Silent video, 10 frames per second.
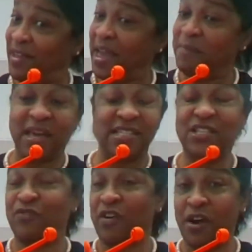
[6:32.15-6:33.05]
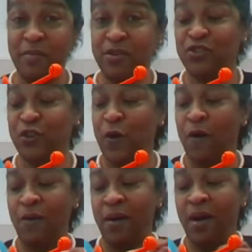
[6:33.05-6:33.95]
okay? Because he's very
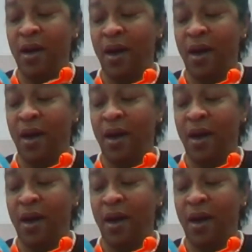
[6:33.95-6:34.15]
musical.